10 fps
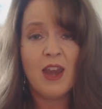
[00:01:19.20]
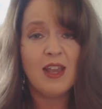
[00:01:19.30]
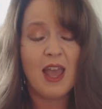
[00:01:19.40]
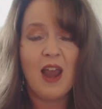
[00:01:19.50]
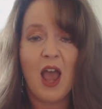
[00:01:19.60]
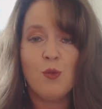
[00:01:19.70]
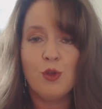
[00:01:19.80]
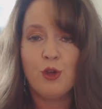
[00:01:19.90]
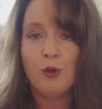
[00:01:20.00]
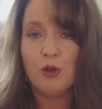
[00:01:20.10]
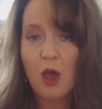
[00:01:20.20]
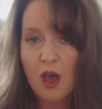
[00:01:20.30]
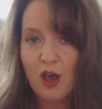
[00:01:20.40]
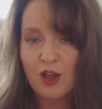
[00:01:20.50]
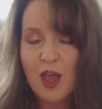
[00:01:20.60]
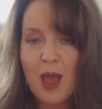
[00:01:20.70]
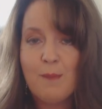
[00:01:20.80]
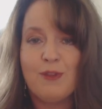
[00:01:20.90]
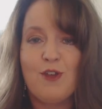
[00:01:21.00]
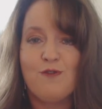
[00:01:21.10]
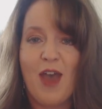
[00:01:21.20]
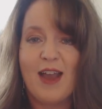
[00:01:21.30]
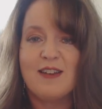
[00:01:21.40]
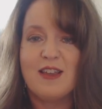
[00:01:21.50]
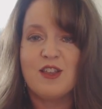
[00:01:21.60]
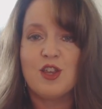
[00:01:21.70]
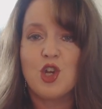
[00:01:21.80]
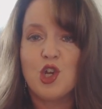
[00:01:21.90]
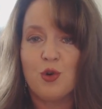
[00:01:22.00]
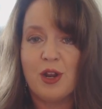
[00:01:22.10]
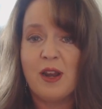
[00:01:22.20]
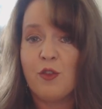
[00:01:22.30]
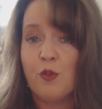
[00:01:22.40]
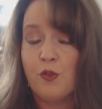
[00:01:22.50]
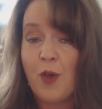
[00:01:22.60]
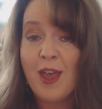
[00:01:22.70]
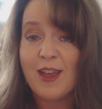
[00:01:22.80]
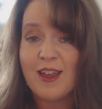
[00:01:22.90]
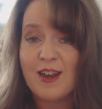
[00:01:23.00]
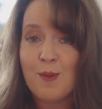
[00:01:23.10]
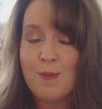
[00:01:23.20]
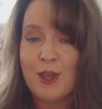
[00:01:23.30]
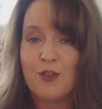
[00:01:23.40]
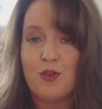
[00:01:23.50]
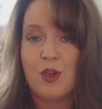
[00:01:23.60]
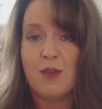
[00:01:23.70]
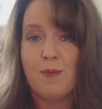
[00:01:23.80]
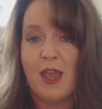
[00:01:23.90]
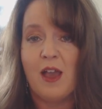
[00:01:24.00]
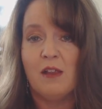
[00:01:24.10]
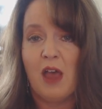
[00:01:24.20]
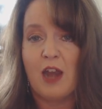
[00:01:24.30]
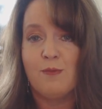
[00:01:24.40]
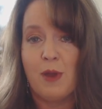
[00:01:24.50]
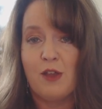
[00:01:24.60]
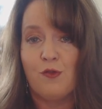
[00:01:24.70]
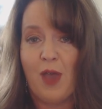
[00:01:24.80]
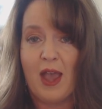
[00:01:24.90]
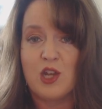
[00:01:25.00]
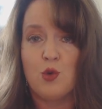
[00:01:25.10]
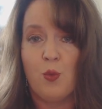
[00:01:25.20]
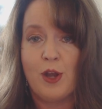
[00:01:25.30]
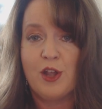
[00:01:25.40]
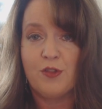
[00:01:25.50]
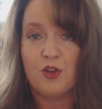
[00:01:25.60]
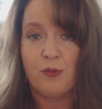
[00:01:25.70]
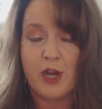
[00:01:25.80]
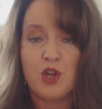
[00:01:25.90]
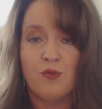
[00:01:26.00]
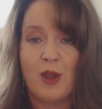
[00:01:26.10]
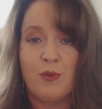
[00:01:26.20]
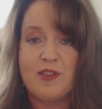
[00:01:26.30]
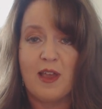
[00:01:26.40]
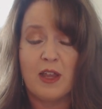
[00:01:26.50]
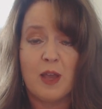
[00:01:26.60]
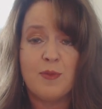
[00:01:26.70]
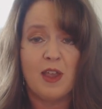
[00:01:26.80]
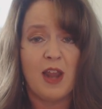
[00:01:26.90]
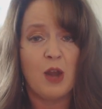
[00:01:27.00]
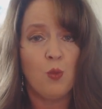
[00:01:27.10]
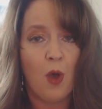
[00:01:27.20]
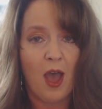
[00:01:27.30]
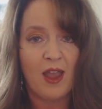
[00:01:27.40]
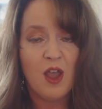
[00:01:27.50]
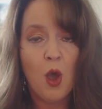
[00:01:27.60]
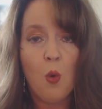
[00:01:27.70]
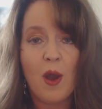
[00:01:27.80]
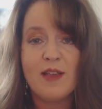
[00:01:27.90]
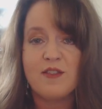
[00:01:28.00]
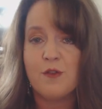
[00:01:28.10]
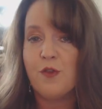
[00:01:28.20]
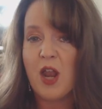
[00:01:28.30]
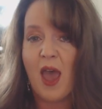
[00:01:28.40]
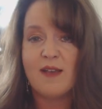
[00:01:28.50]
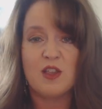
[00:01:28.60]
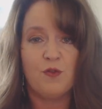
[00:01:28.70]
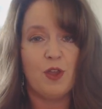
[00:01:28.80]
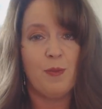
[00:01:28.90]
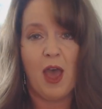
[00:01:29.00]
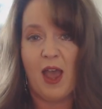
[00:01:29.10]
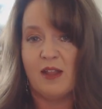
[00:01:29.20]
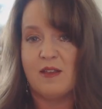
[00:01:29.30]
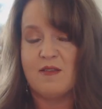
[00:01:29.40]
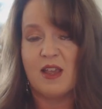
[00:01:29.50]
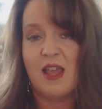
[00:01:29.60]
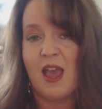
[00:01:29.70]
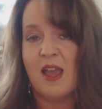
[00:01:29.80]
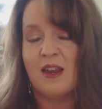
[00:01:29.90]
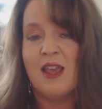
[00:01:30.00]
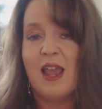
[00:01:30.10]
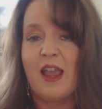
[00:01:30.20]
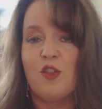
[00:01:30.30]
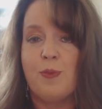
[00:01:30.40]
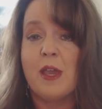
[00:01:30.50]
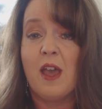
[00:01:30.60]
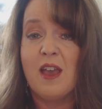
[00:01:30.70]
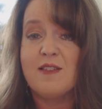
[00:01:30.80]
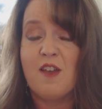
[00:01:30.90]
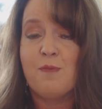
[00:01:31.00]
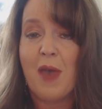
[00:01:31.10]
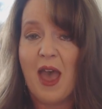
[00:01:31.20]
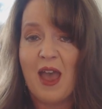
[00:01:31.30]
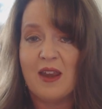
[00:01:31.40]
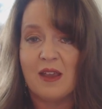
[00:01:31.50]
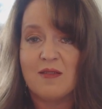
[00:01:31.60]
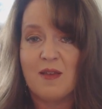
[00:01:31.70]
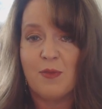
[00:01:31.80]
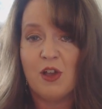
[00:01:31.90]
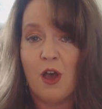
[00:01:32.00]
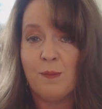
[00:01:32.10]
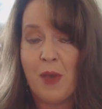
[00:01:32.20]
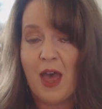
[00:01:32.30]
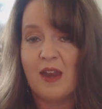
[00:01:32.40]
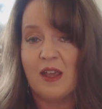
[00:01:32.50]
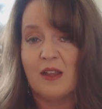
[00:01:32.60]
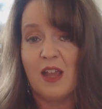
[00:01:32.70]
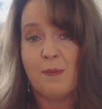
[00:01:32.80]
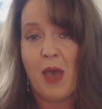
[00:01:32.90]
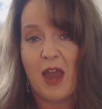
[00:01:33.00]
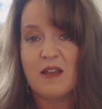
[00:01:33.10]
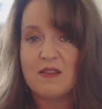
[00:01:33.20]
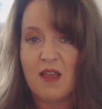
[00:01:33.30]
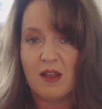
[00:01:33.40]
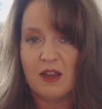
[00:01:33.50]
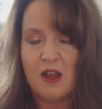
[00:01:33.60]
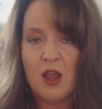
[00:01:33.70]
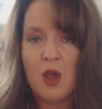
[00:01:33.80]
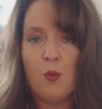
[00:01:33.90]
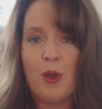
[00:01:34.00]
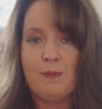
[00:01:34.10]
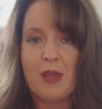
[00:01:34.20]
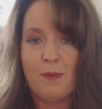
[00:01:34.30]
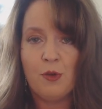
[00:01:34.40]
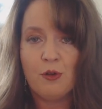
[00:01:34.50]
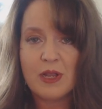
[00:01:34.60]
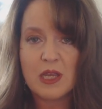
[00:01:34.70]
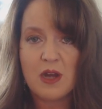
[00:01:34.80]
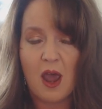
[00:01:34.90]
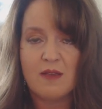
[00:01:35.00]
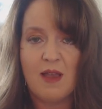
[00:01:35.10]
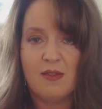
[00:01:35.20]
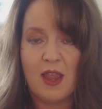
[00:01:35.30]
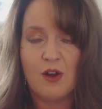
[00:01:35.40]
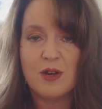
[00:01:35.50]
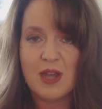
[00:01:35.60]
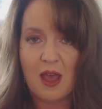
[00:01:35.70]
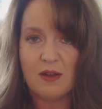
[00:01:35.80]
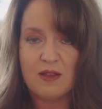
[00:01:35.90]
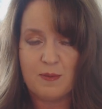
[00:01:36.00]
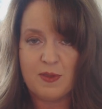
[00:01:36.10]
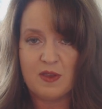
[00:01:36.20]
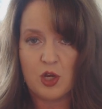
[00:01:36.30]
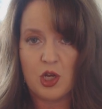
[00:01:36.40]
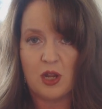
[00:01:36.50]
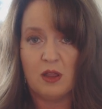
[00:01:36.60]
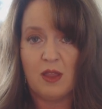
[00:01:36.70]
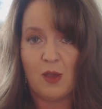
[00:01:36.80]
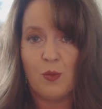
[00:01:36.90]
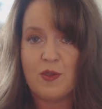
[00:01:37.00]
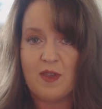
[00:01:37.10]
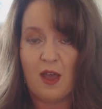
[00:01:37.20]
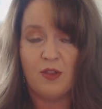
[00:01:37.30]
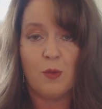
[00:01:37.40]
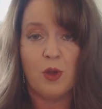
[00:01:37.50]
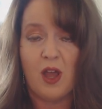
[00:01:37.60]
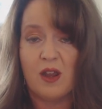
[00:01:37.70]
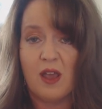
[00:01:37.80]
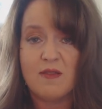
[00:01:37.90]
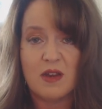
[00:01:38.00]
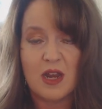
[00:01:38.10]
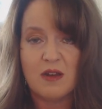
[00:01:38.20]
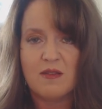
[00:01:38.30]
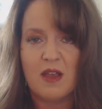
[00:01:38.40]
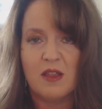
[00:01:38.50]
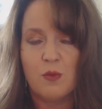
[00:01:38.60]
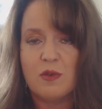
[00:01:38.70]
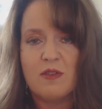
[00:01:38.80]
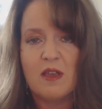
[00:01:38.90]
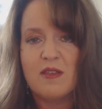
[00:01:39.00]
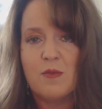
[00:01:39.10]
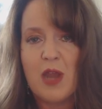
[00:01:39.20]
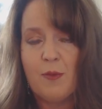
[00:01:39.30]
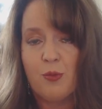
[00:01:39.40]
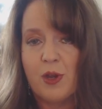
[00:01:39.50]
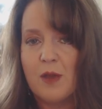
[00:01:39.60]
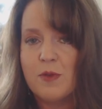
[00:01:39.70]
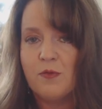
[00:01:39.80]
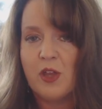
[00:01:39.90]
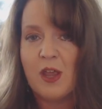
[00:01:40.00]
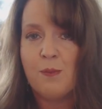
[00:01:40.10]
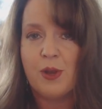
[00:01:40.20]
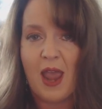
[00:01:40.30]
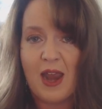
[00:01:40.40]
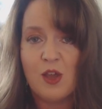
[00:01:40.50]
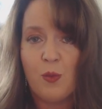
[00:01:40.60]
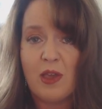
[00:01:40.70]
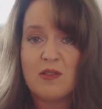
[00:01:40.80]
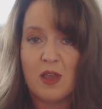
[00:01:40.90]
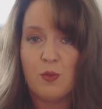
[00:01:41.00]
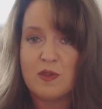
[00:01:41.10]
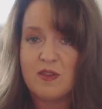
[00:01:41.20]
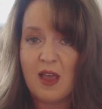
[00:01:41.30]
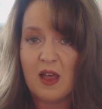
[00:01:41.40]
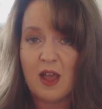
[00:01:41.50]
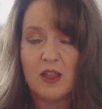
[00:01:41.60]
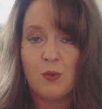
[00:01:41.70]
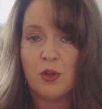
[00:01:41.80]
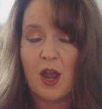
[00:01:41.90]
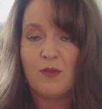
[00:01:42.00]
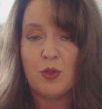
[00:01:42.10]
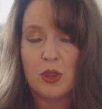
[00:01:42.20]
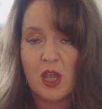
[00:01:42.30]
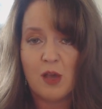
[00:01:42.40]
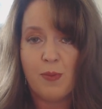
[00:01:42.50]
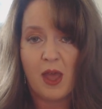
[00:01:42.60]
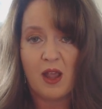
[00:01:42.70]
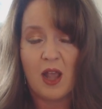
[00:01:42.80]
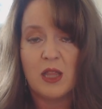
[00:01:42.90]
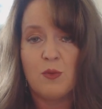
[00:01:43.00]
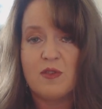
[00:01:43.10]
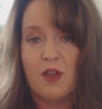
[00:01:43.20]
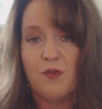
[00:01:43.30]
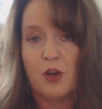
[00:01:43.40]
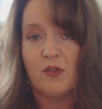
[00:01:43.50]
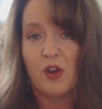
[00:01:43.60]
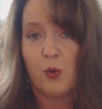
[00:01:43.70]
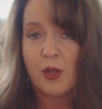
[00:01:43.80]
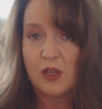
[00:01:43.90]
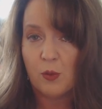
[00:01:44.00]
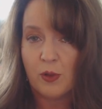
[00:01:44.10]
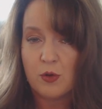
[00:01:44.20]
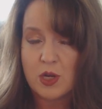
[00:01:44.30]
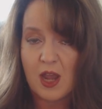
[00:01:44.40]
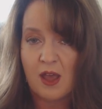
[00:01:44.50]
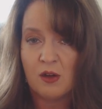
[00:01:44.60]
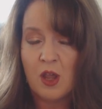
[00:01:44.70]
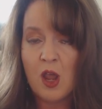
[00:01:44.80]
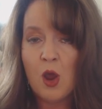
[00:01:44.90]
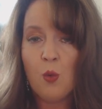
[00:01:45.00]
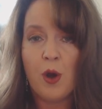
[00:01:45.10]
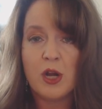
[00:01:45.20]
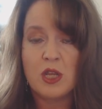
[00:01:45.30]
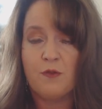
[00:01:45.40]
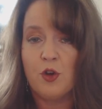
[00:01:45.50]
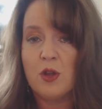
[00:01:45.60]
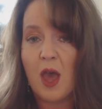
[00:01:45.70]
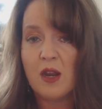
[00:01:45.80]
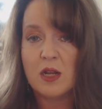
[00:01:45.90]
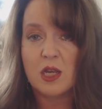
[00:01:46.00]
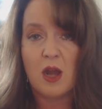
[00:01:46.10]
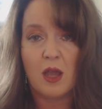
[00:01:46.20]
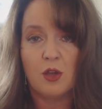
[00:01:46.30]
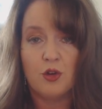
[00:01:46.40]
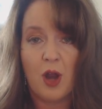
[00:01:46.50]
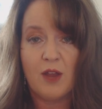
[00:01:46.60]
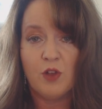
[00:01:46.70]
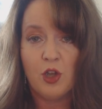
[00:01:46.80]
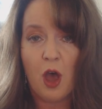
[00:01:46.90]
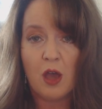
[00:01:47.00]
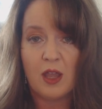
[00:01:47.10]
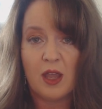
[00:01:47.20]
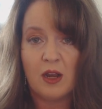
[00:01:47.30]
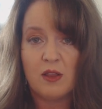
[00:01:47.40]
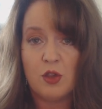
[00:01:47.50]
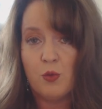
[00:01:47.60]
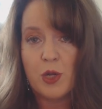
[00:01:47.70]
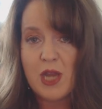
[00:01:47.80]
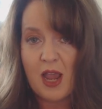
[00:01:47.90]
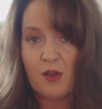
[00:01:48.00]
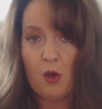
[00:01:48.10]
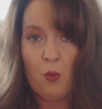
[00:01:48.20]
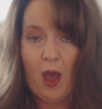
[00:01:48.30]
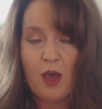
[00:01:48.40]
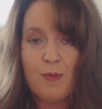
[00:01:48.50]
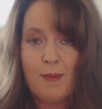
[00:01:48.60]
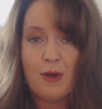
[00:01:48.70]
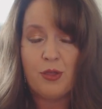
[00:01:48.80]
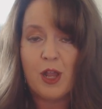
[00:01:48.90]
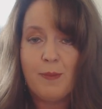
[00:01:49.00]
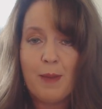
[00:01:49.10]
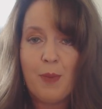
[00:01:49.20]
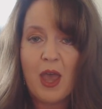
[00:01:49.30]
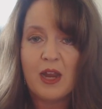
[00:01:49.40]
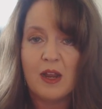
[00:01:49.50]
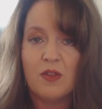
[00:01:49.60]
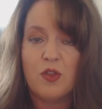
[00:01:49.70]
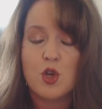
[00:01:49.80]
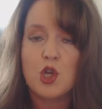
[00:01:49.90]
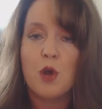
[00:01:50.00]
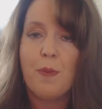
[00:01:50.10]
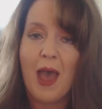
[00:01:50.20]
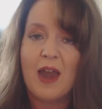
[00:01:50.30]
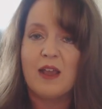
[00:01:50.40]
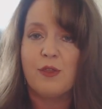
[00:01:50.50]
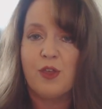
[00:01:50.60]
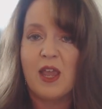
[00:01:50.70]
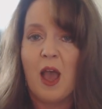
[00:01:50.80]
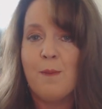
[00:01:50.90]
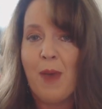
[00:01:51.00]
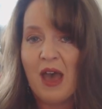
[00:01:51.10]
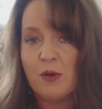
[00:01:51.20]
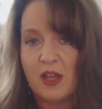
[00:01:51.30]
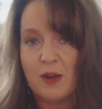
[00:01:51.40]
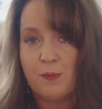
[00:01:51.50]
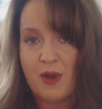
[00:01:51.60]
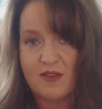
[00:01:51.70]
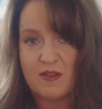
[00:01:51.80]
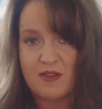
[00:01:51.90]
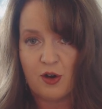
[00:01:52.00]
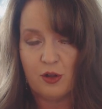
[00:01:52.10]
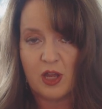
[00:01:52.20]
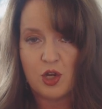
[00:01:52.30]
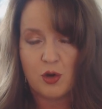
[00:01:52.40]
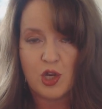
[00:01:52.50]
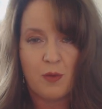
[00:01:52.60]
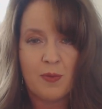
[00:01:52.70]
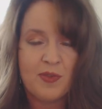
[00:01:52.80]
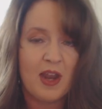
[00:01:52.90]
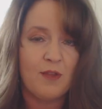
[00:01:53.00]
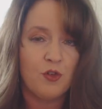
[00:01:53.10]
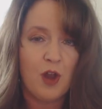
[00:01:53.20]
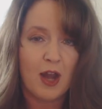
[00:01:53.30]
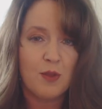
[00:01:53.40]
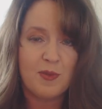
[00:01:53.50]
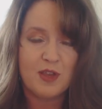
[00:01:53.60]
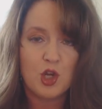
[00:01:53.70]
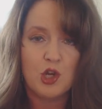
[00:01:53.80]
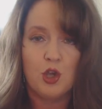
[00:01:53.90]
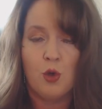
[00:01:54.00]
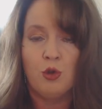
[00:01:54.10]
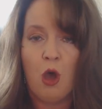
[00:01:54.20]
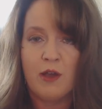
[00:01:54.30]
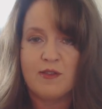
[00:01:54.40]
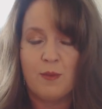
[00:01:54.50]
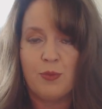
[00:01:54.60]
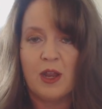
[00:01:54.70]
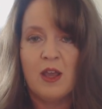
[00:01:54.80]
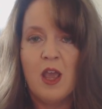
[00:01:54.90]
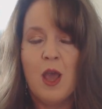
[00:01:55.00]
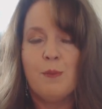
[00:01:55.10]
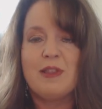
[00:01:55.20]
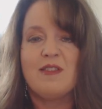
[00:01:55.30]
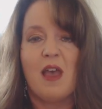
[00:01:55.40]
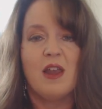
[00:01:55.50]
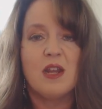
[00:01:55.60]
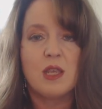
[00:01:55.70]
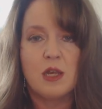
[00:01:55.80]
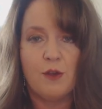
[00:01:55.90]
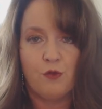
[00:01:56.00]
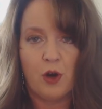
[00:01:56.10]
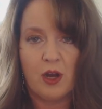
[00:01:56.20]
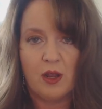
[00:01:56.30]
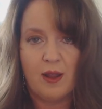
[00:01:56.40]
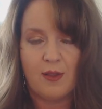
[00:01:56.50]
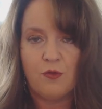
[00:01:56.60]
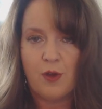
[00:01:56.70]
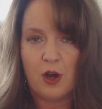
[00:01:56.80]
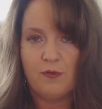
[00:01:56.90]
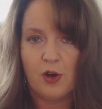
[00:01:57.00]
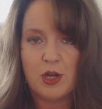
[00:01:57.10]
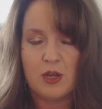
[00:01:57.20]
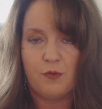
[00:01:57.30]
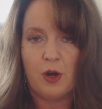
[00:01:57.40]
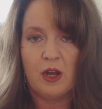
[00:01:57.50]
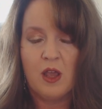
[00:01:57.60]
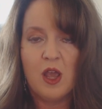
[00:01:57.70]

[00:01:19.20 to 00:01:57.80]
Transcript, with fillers: And again, I will go long but the fact is, shorting is fun because you can make a lot of money fast when you get the direction right when selling comes in. And why? What is the philosophy behind this? Again, it's because of panic, something called panic, like panic selling. When people are in stocks and they are down in a position, they will sell. They will not hesitate to sell. They will sell sometimes preemptively, but anyways, they will sell and they will not even think about it and they will sell very, very quickly when they're down. Whereas if you're not in a stock and you're not even long it, you will take a while maybe to think about buying it. There's no panic thing about it necessarily. Do you understand what I'm saying? If you're not in a position to go long something, but selling is different. It's very, very different.